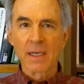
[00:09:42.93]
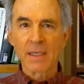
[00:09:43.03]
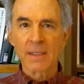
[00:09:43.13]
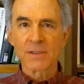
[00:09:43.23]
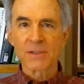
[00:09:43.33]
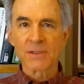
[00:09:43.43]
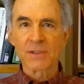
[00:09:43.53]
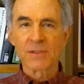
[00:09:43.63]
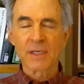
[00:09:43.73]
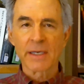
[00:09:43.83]
is
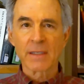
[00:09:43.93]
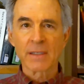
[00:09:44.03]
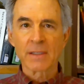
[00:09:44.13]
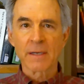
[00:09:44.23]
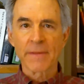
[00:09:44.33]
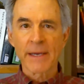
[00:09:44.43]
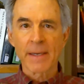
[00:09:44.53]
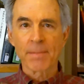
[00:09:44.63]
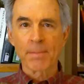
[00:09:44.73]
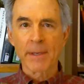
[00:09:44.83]
silent on
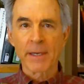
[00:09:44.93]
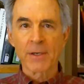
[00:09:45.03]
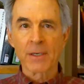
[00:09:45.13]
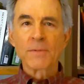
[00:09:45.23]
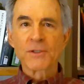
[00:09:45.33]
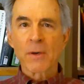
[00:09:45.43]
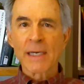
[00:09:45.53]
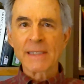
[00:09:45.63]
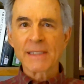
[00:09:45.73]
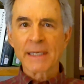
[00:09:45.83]
that matter. So
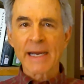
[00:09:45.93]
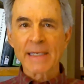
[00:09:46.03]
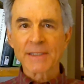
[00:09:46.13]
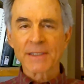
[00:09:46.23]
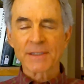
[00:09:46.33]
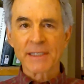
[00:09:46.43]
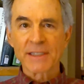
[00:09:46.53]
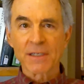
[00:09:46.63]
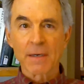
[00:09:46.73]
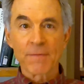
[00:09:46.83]
Isaac asks
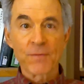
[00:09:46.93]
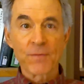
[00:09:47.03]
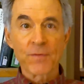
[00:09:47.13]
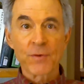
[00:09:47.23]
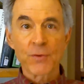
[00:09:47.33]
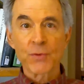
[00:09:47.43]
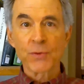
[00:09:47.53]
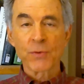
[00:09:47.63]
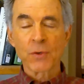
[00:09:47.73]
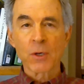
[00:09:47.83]
Esau
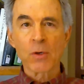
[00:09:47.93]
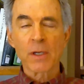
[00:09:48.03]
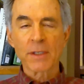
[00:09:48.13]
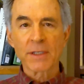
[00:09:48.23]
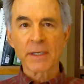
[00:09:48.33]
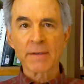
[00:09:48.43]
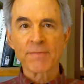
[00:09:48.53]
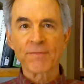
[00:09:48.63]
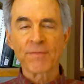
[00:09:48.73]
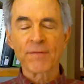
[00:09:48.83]
to go hunting,
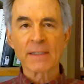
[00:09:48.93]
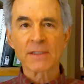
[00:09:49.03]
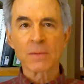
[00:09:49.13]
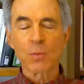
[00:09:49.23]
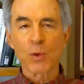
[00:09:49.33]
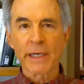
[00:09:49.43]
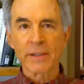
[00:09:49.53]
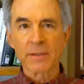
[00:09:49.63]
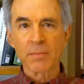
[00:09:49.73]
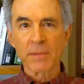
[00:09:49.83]
find some
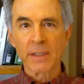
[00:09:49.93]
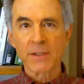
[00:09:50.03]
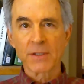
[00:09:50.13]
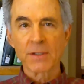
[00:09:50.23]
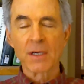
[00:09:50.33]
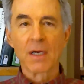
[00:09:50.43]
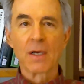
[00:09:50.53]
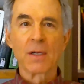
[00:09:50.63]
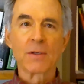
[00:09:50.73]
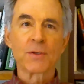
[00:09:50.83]
wild meat,
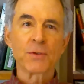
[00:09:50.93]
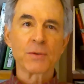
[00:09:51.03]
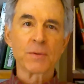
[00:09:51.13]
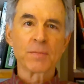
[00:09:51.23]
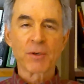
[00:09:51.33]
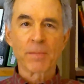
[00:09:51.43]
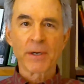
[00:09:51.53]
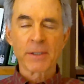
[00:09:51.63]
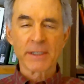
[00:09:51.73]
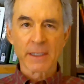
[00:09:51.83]
to
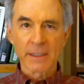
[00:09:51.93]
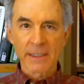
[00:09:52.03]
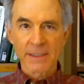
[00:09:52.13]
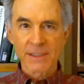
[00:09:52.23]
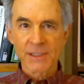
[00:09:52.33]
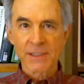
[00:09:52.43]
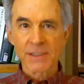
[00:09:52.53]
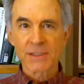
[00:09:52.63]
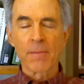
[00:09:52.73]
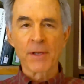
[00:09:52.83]
prepare
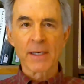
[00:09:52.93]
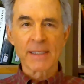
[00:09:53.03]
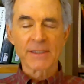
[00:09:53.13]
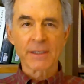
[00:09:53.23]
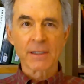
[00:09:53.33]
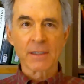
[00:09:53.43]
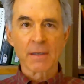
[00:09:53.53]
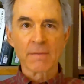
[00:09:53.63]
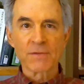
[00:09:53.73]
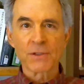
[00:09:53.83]
delicacies that Isaac
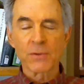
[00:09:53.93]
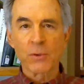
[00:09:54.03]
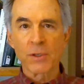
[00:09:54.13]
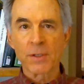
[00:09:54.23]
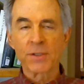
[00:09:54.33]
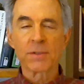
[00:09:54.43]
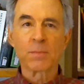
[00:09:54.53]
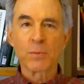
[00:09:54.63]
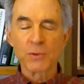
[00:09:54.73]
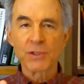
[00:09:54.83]
loves in order to
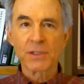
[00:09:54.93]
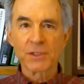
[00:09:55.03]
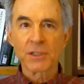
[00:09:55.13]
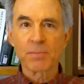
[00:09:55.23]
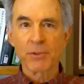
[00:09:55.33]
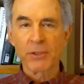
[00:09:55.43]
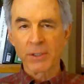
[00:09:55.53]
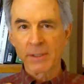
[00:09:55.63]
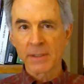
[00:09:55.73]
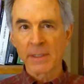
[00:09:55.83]
boost his
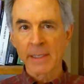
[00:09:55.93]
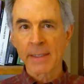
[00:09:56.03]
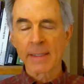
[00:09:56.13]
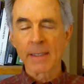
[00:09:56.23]
spirit and